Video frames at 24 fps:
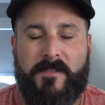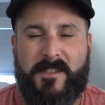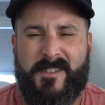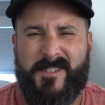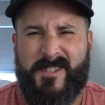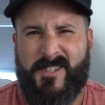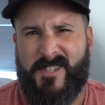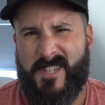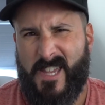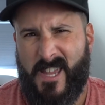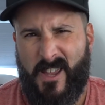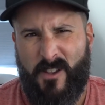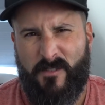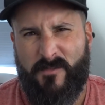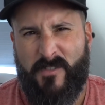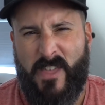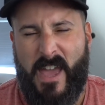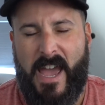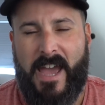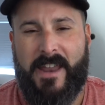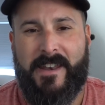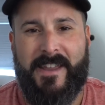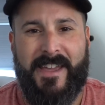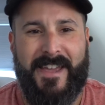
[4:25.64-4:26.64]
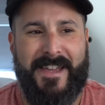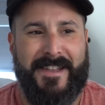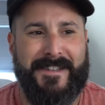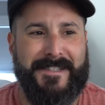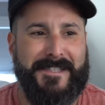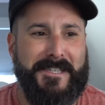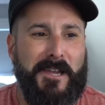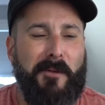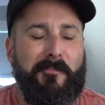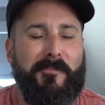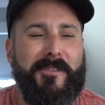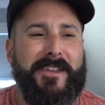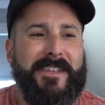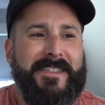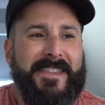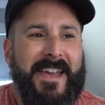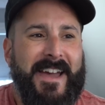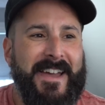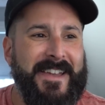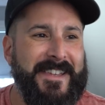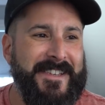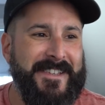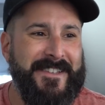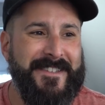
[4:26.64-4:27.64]
sick of that, and something
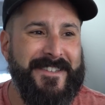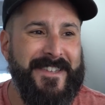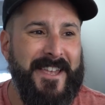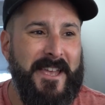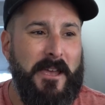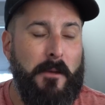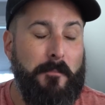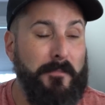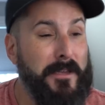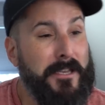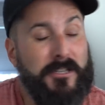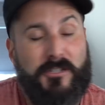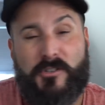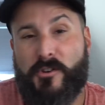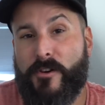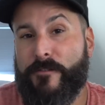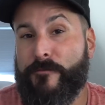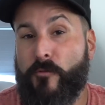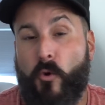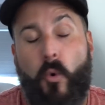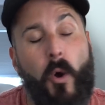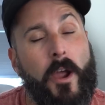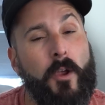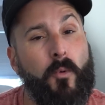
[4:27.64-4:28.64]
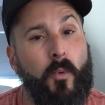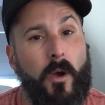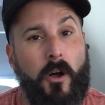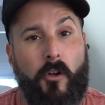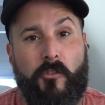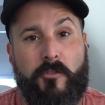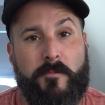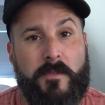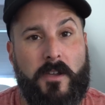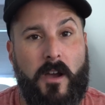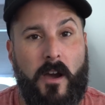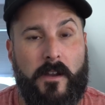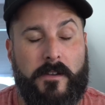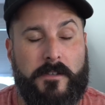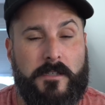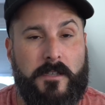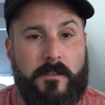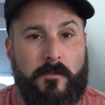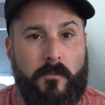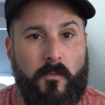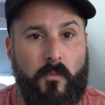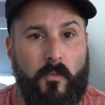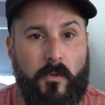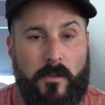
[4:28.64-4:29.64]
that is being served quite well, to be
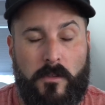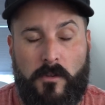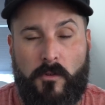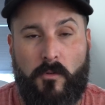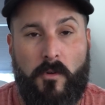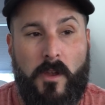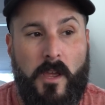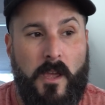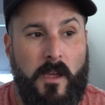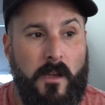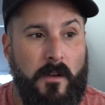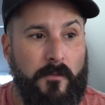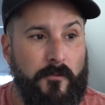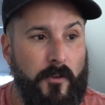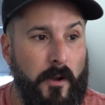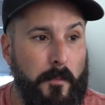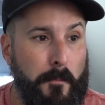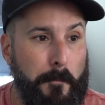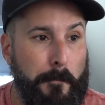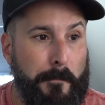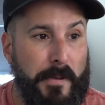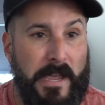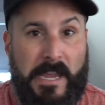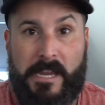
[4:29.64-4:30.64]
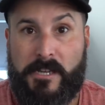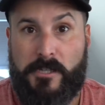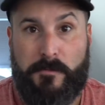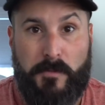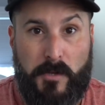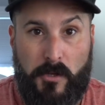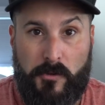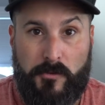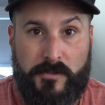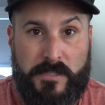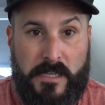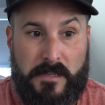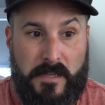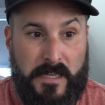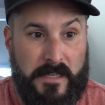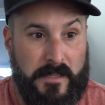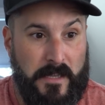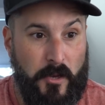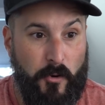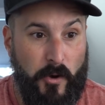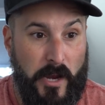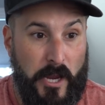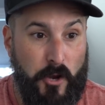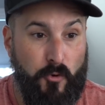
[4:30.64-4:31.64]
honest with you, from page builders. I think
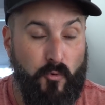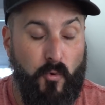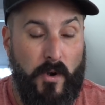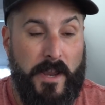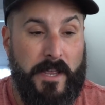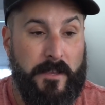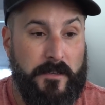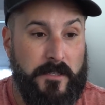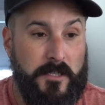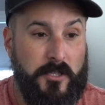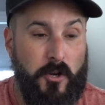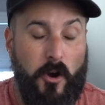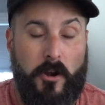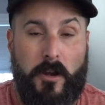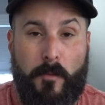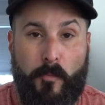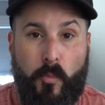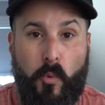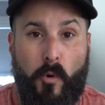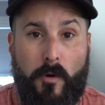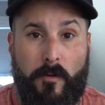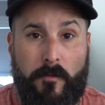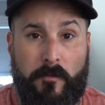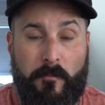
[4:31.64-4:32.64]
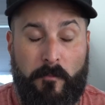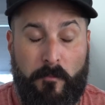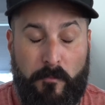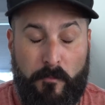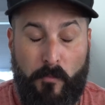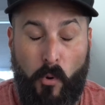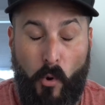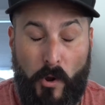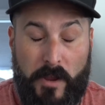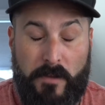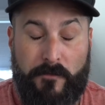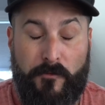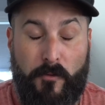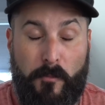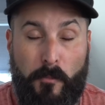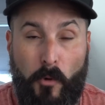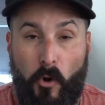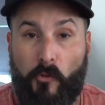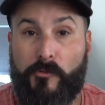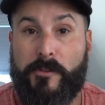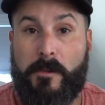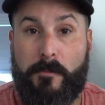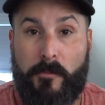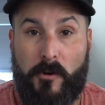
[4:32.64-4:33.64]
they're a great starting point for
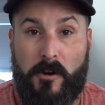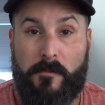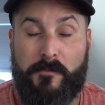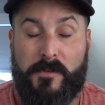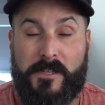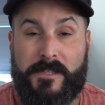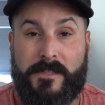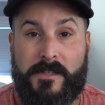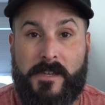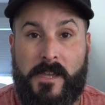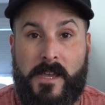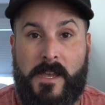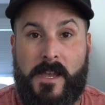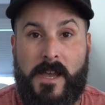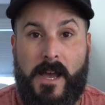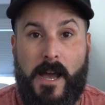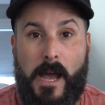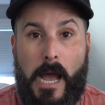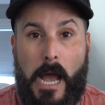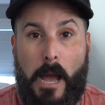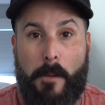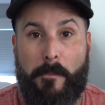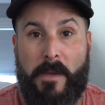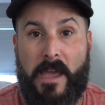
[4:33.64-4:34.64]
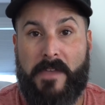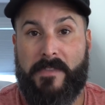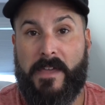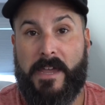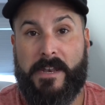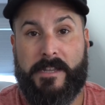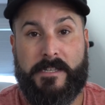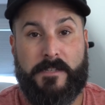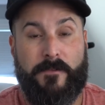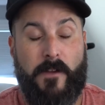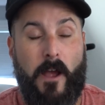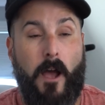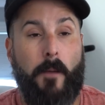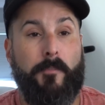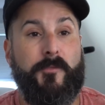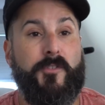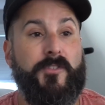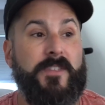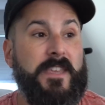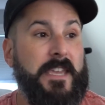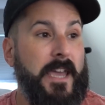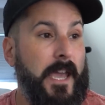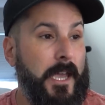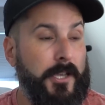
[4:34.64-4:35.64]
multi-purpose, and then it's up
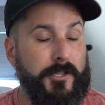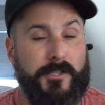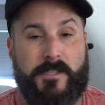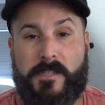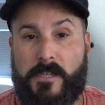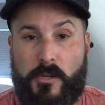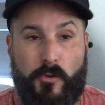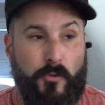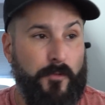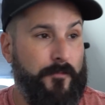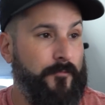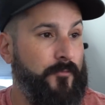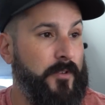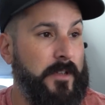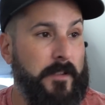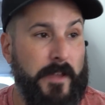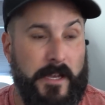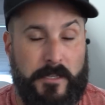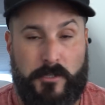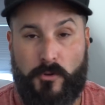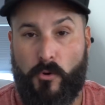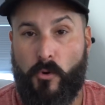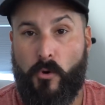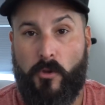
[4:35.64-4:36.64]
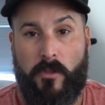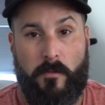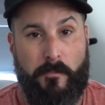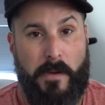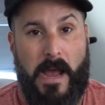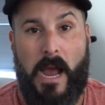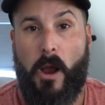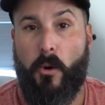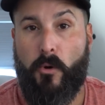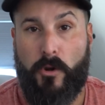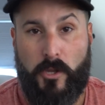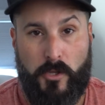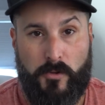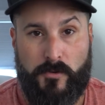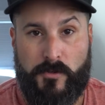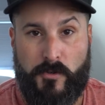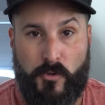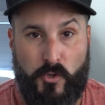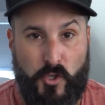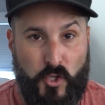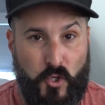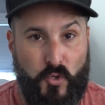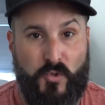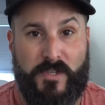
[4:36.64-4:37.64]
to the agency or the freelancer or the power
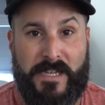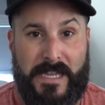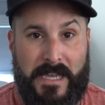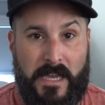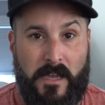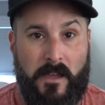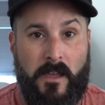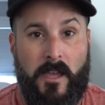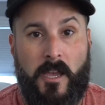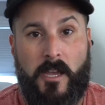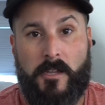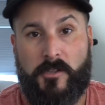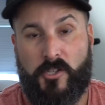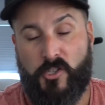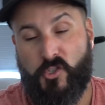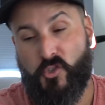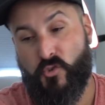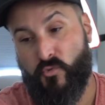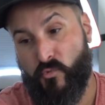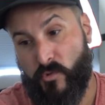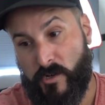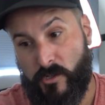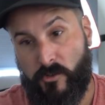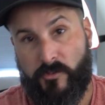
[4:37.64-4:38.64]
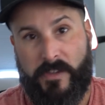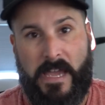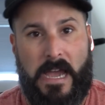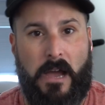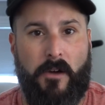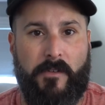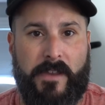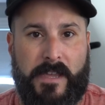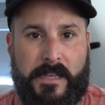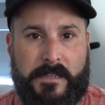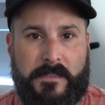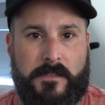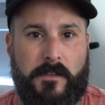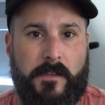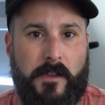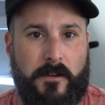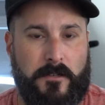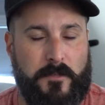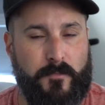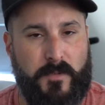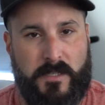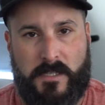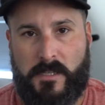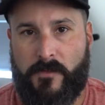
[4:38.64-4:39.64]
user using it to drill down into
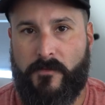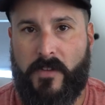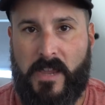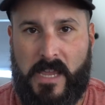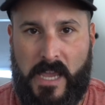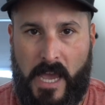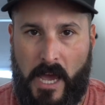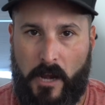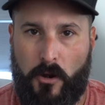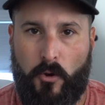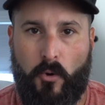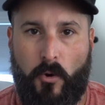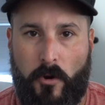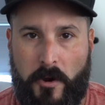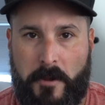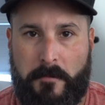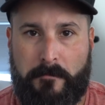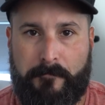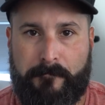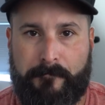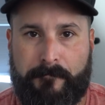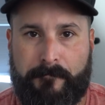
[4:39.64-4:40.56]
their specific category.